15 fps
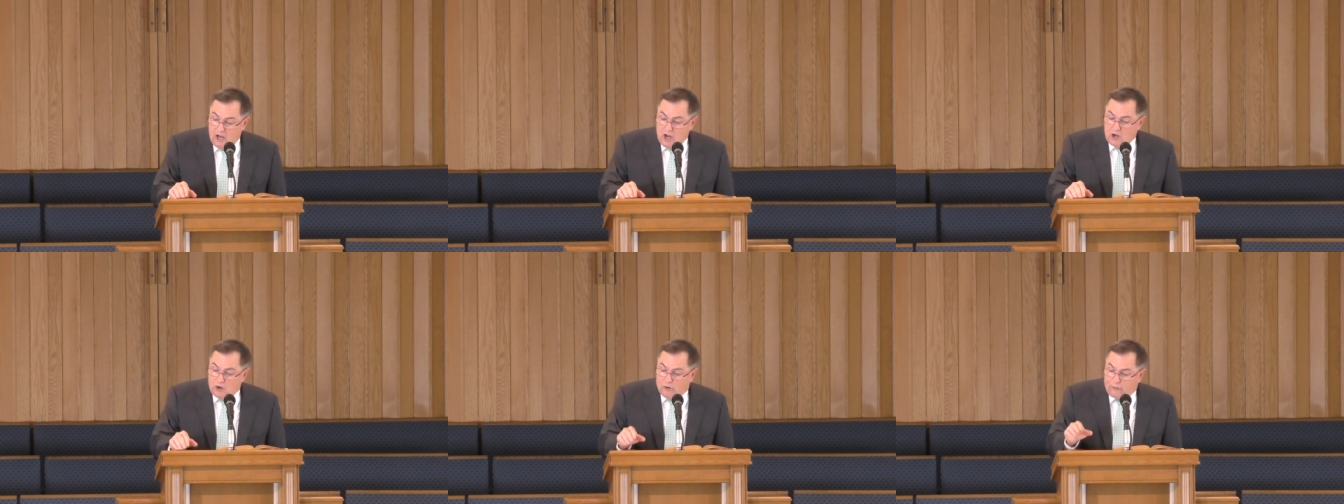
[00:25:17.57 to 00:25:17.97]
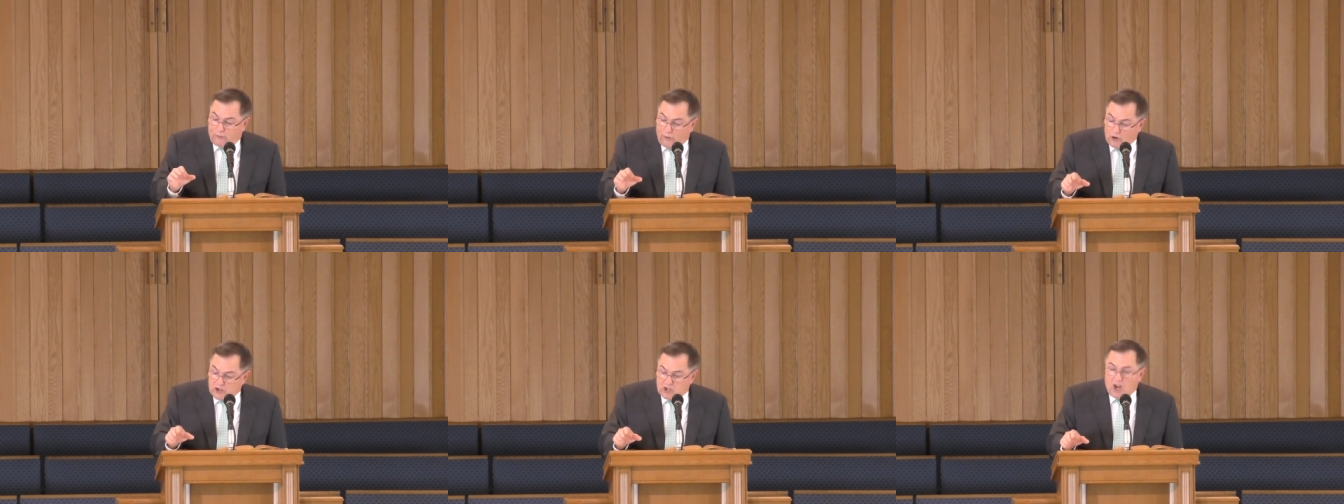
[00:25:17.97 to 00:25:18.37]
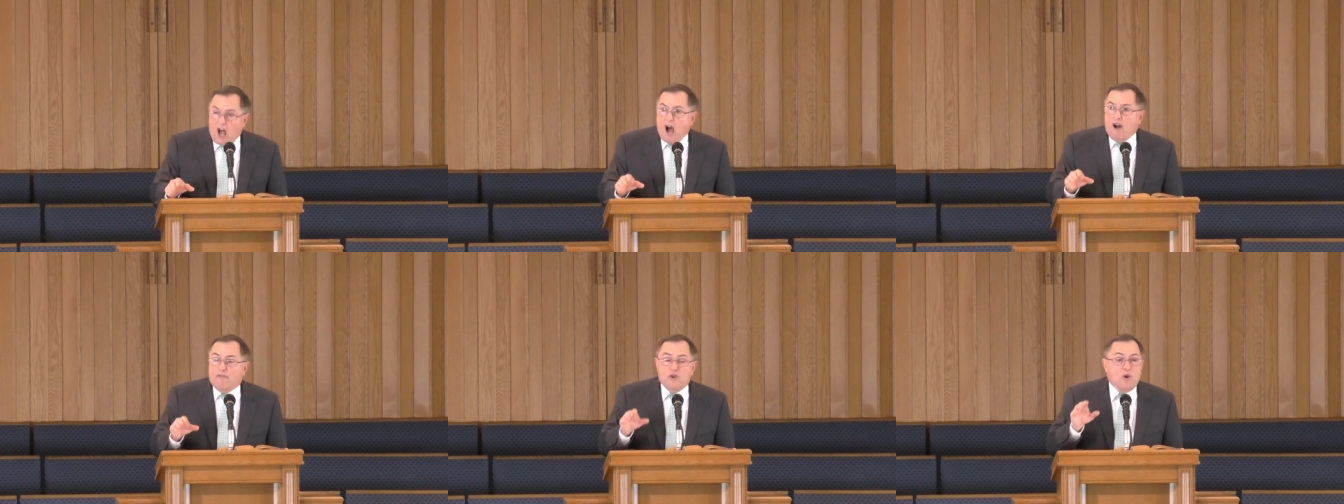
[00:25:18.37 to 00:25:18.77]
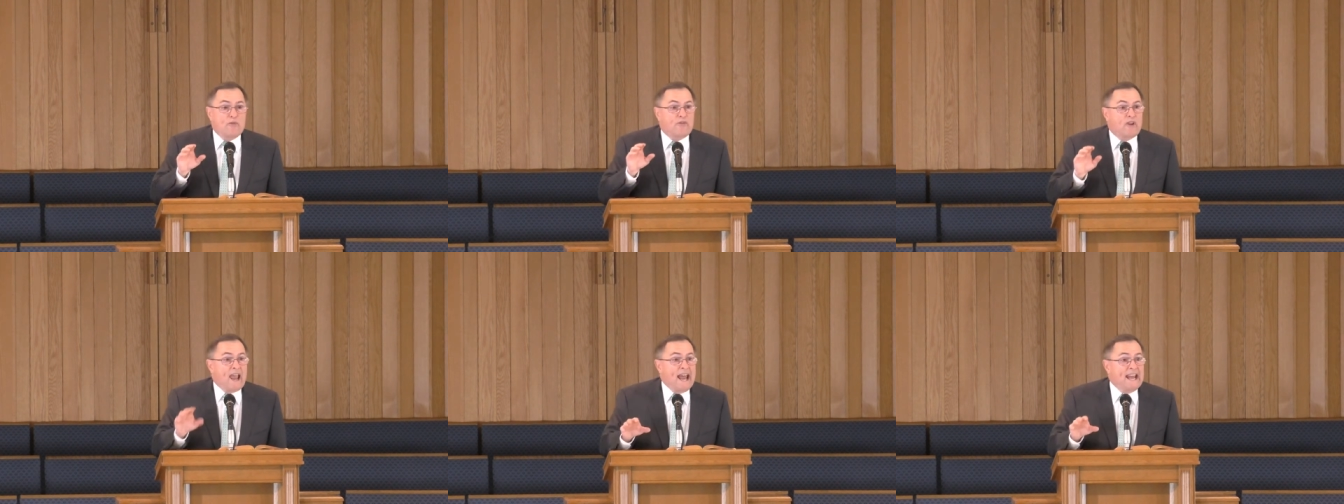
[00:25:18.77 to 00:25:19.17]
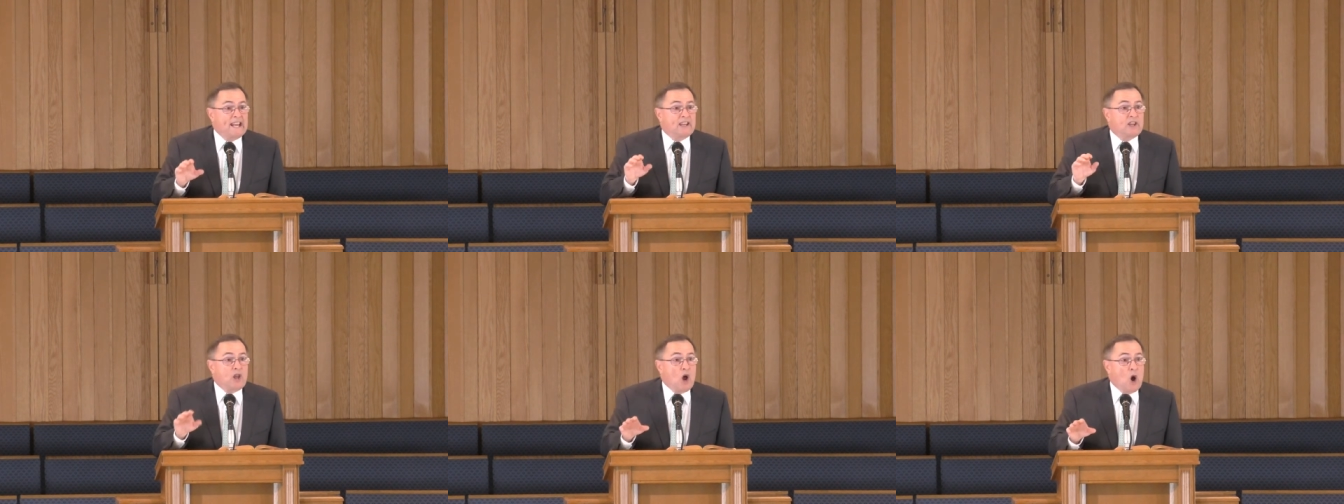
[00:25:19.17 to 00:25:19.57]
Your first love, you have let
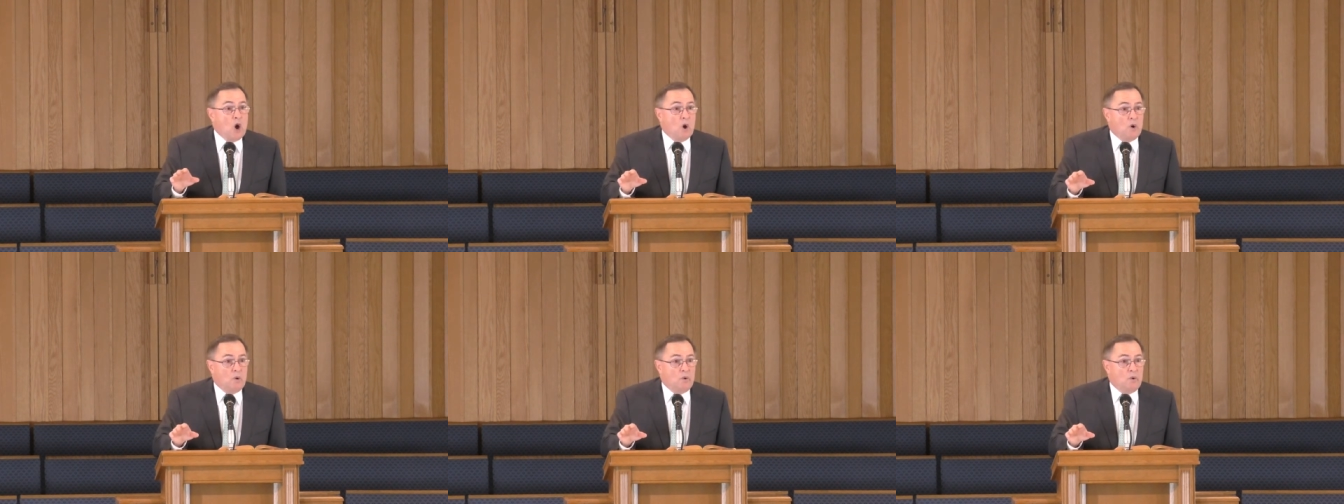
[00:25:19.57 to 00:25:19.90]
it go.